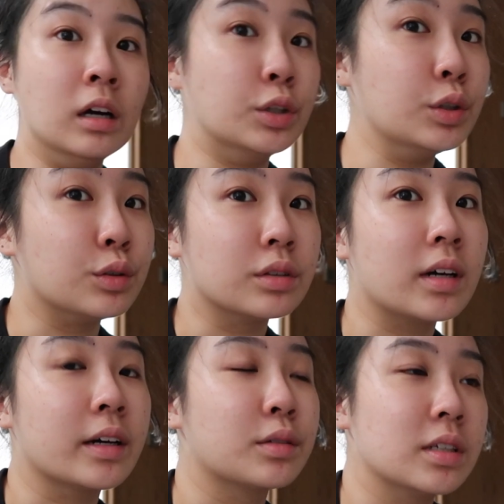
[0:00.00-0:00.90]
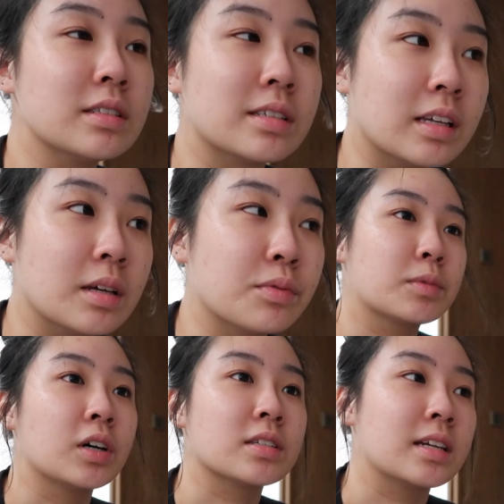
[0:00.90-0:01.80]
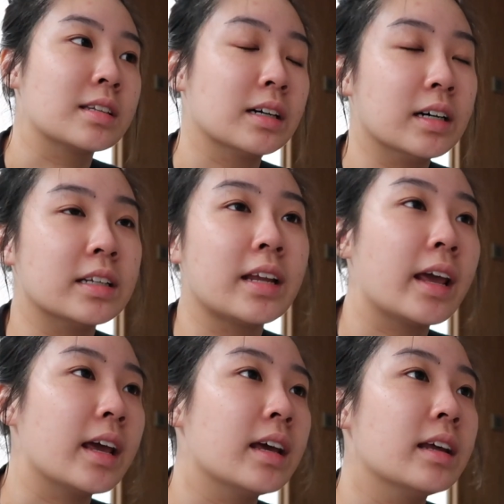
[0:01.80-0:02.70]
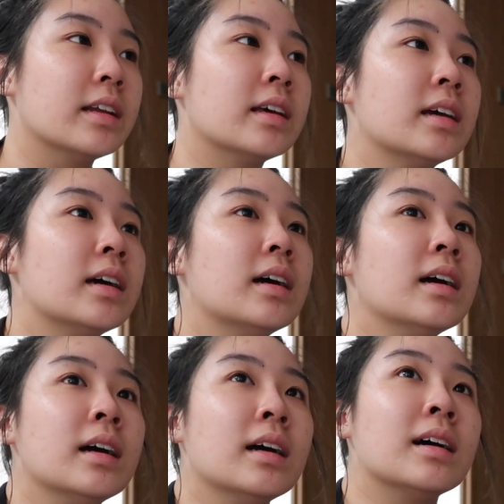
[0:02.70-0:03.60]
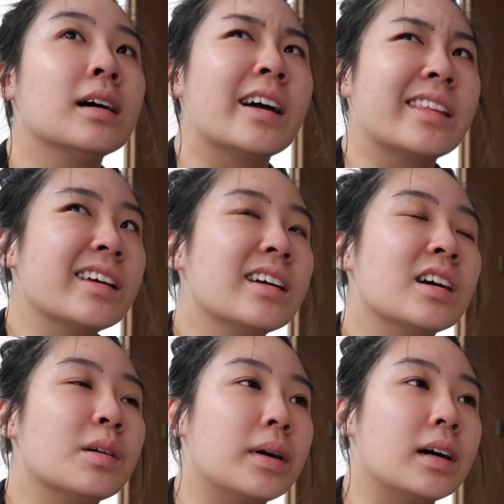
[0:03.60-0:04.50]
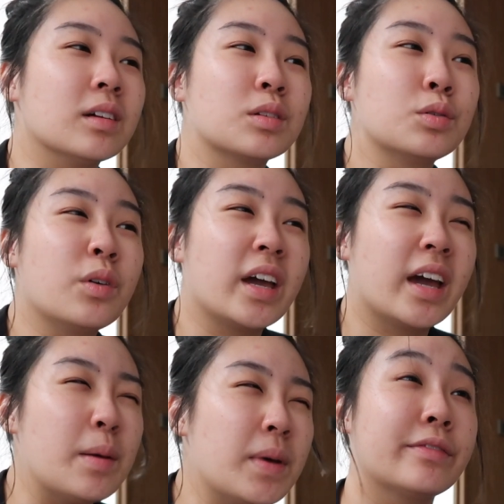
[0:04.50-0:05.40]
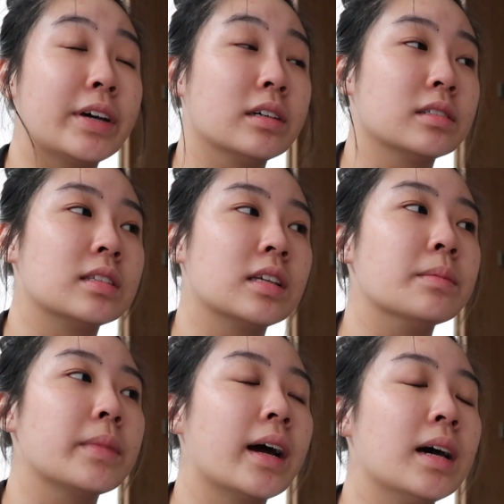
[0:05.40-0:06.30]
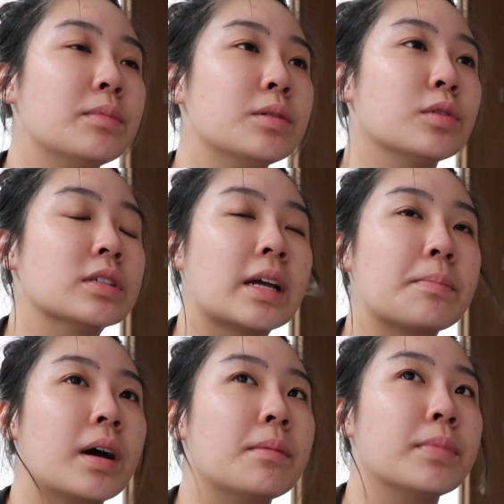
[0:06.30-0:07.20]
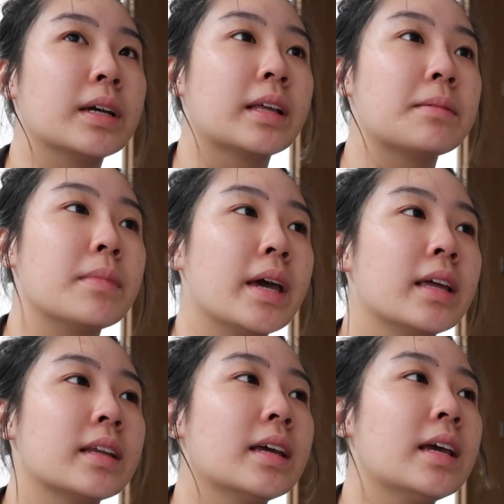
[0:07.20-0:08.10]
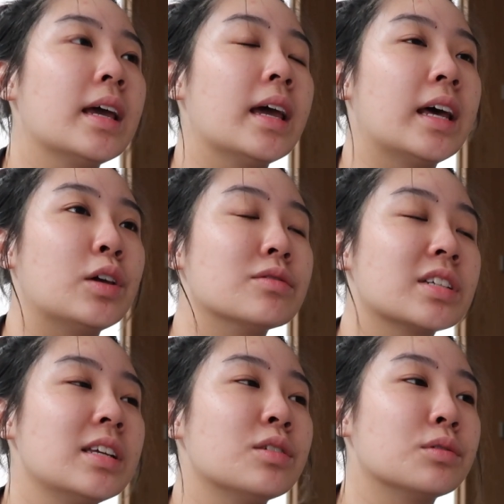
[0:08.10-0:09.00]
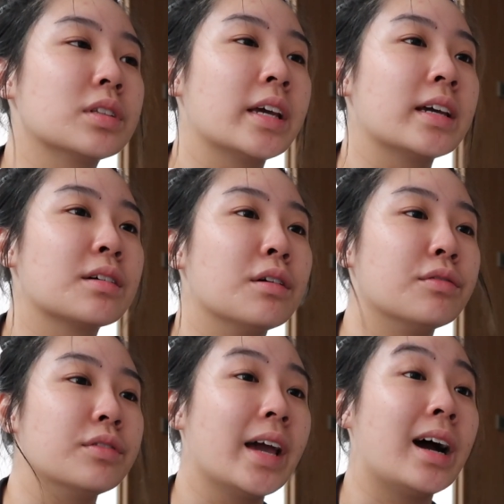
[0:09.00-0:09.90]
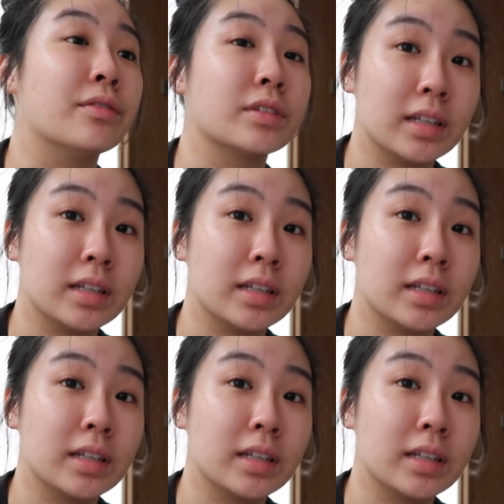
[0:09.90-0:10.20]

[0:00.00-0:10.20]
Dude, I couldn't sleep, toss and turn, and I think about 2 AM I fell asleep. My heartbeat was pumping like mad, and I usually don't take coffee after